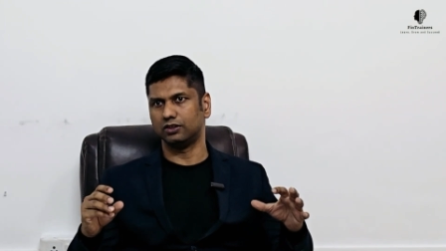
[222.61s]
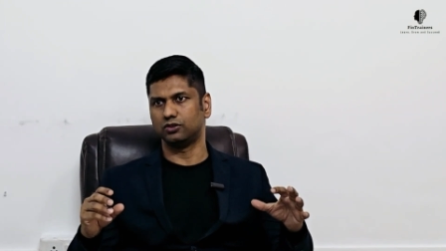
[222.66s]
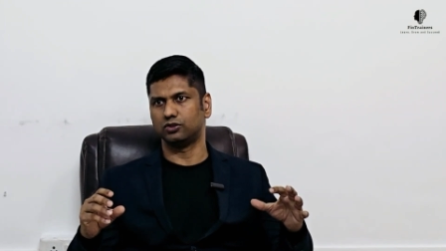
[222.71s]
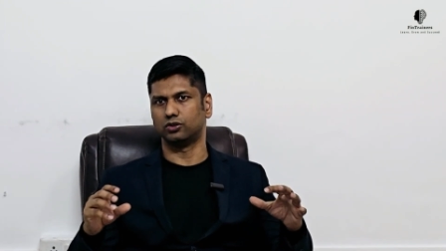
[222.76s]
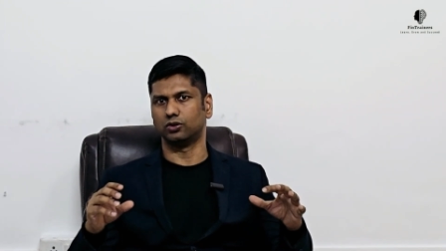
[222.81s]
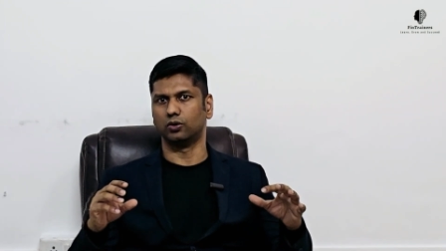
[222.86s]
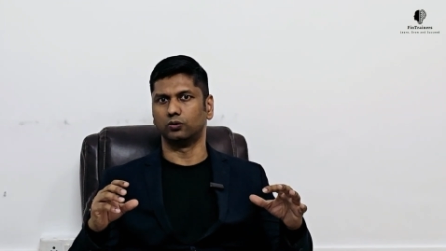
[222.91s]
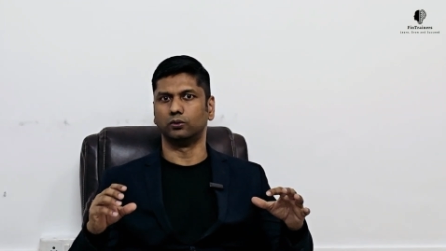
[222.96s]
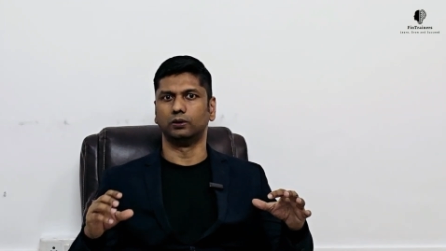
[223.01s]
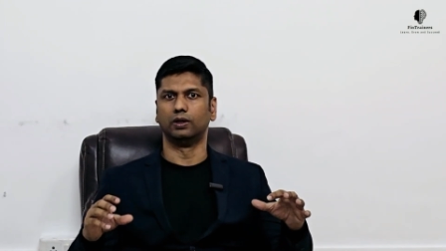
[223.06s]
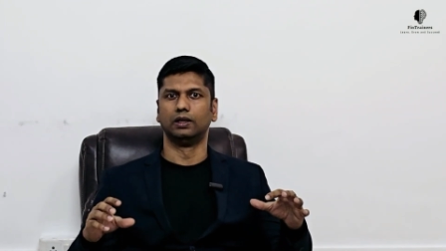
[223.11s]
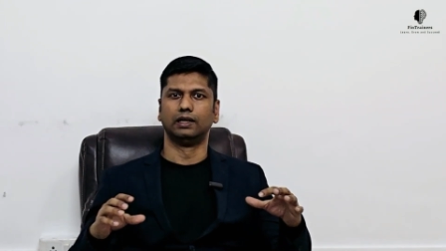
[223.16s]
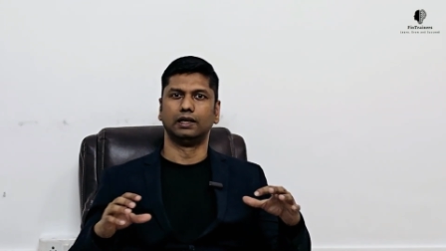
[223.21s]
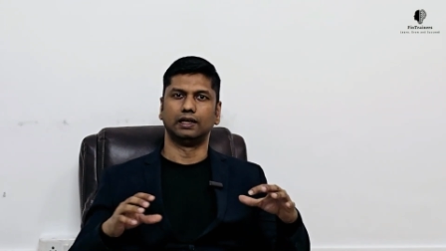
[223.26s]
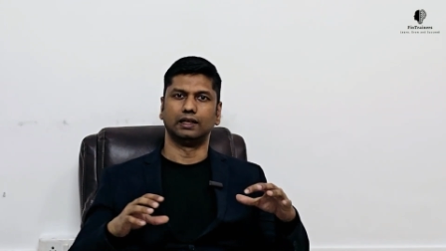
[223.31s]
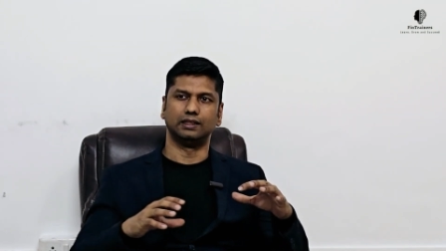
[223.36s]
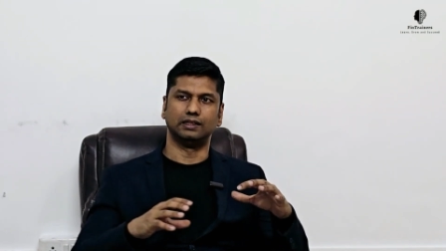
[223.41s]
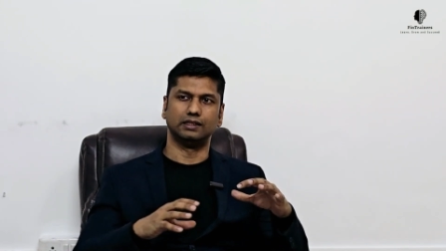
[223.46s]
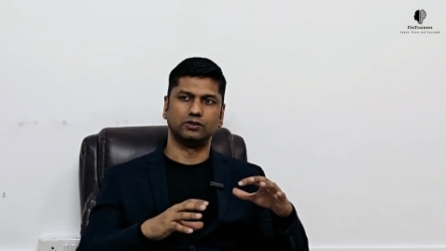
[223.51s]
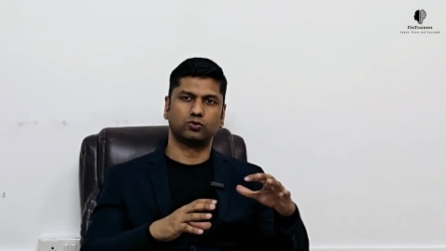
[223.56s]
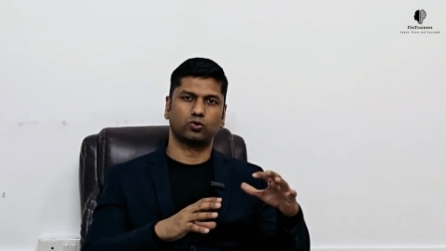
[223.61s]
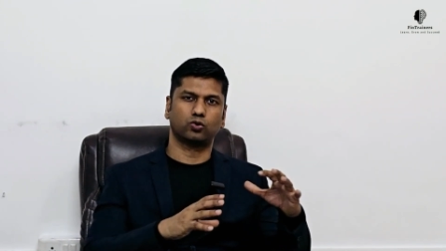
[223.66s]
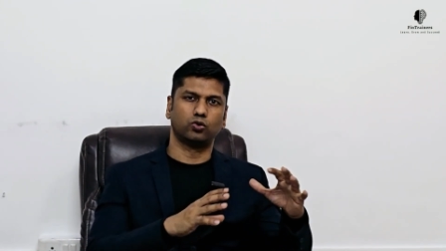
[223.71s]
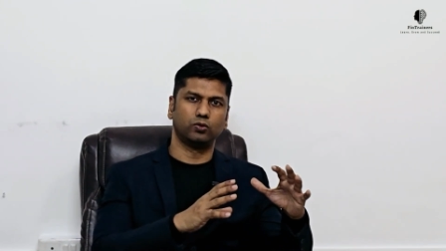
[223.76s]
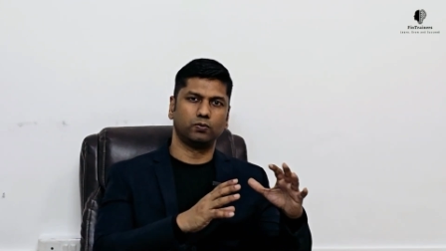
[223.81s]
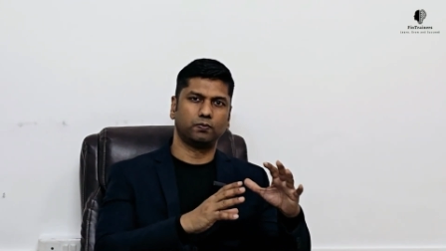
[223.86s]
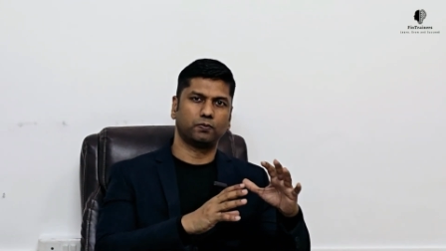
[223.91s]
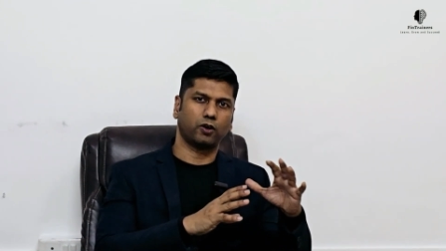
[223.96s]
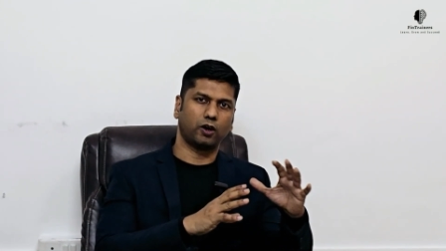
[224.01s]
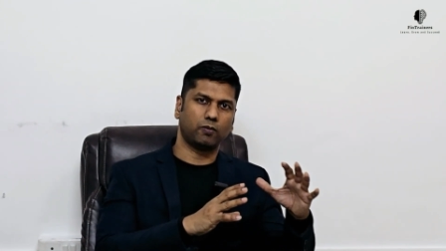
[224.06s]
So this
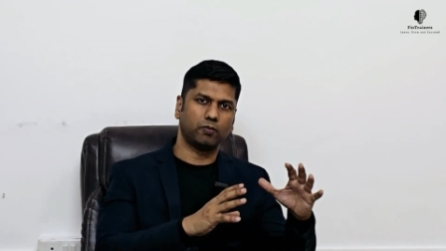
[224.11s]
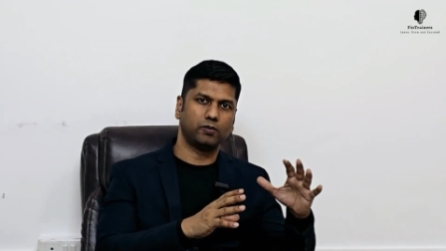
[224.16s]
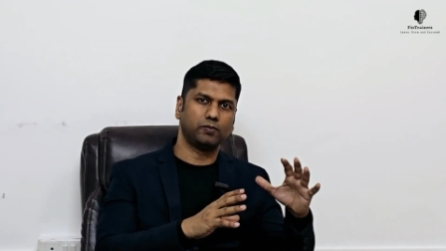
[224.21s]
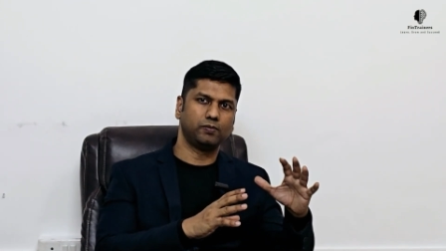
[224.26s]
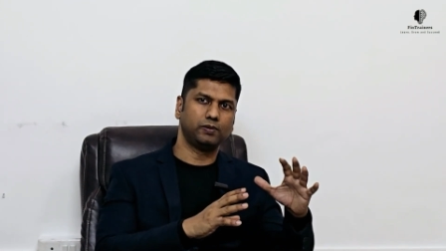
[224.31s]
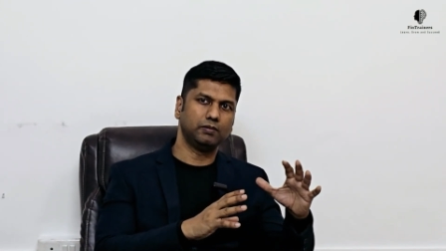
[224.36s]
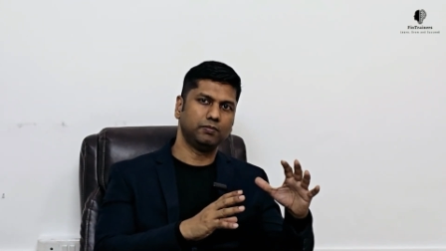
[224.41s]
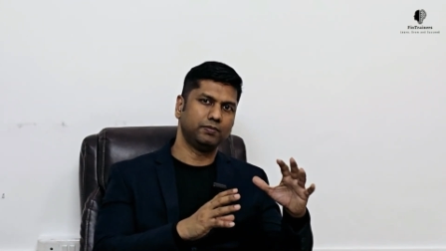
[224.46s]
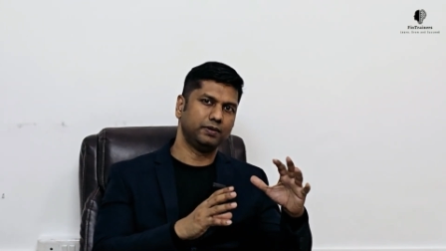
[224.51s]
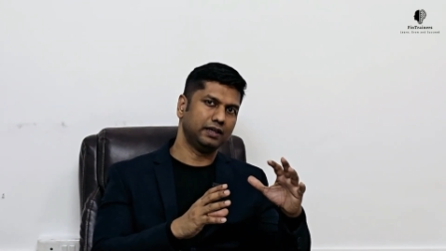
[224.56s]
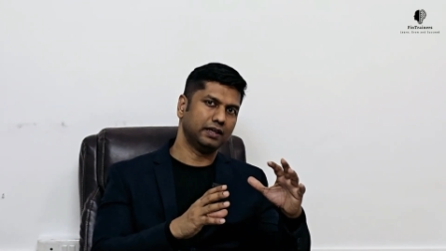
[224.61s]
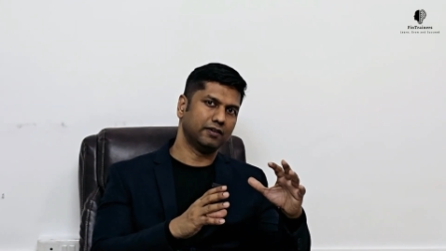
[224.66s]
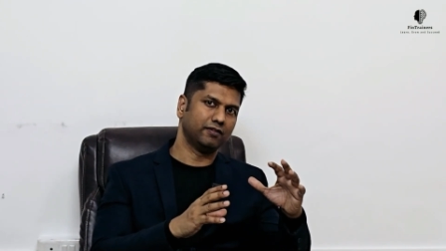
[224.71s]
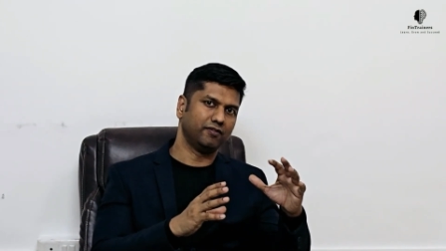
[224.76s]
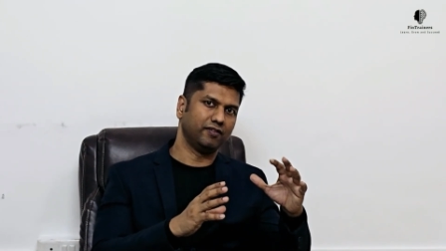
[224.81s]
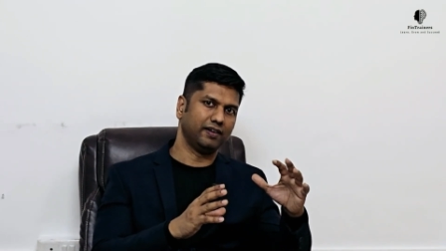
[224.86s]
could probably be a